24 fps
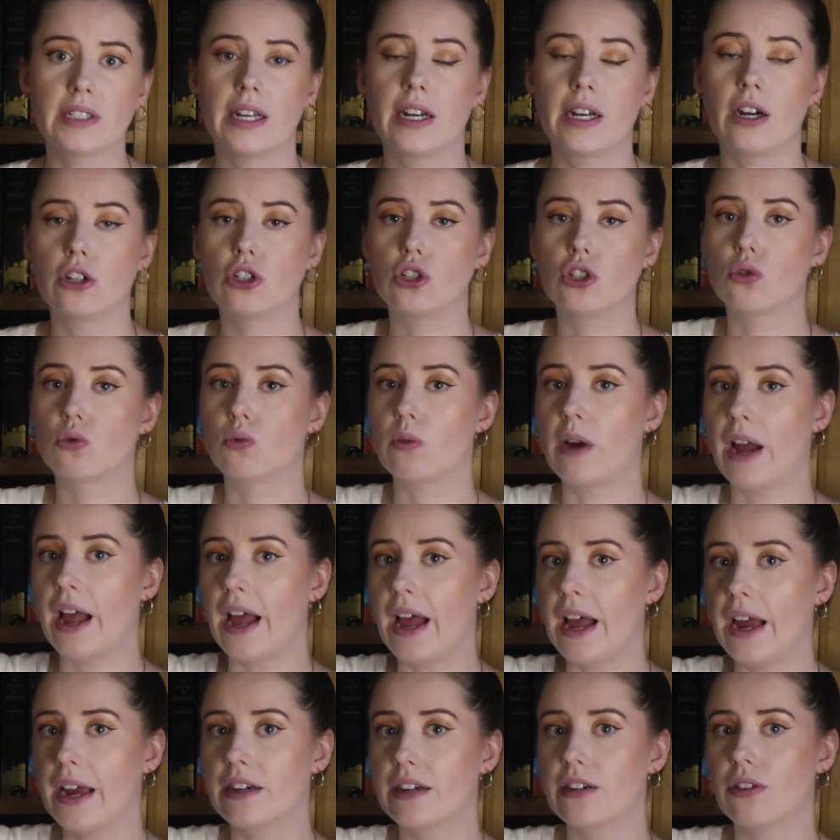that are
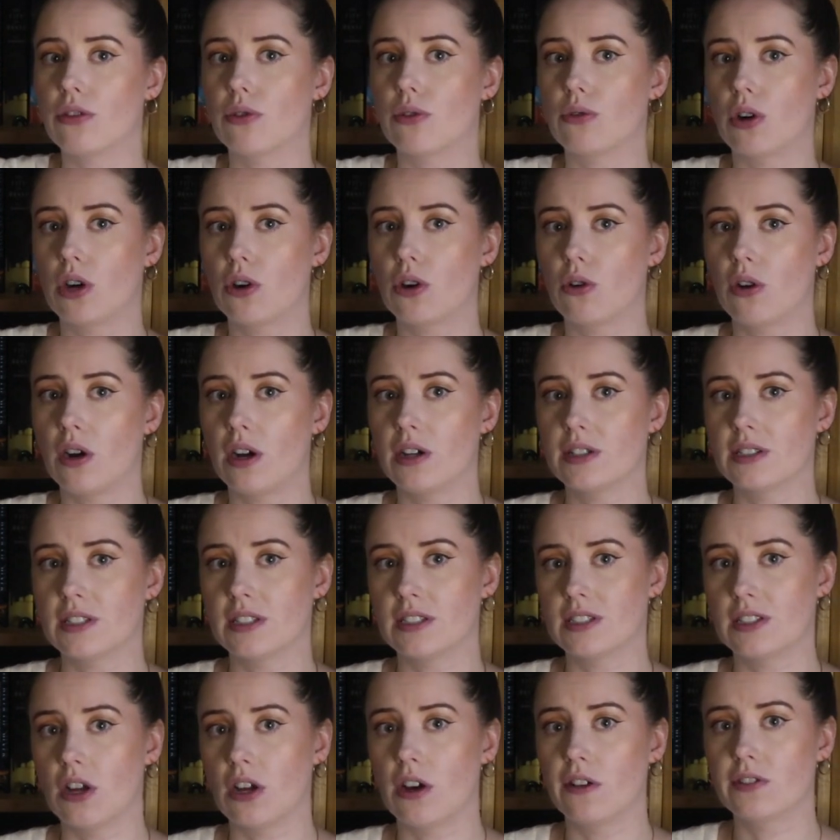dragged across a
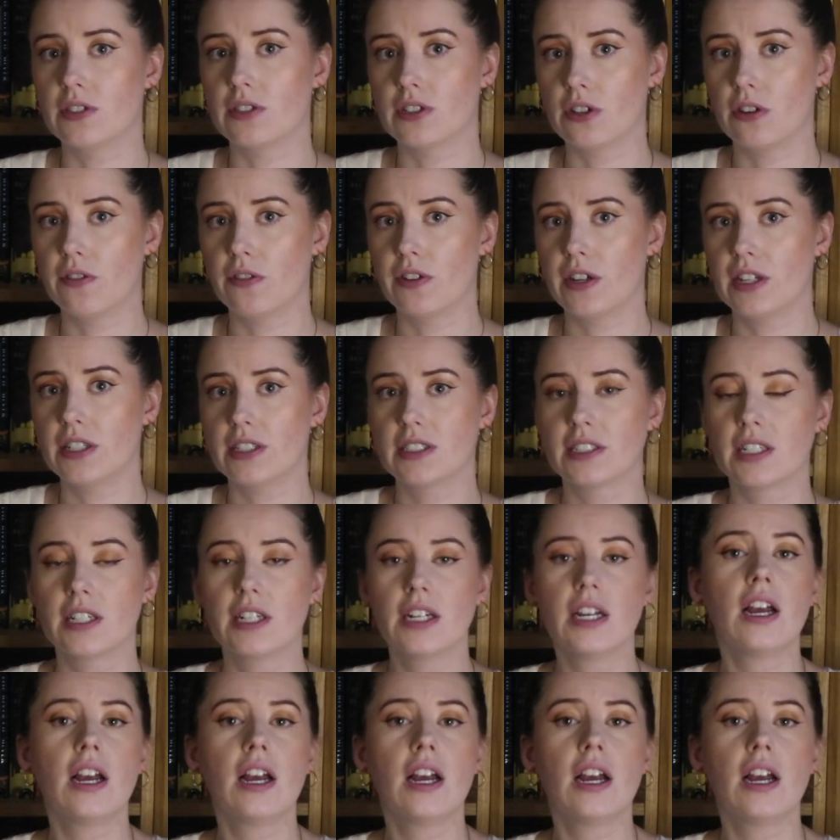soft surface,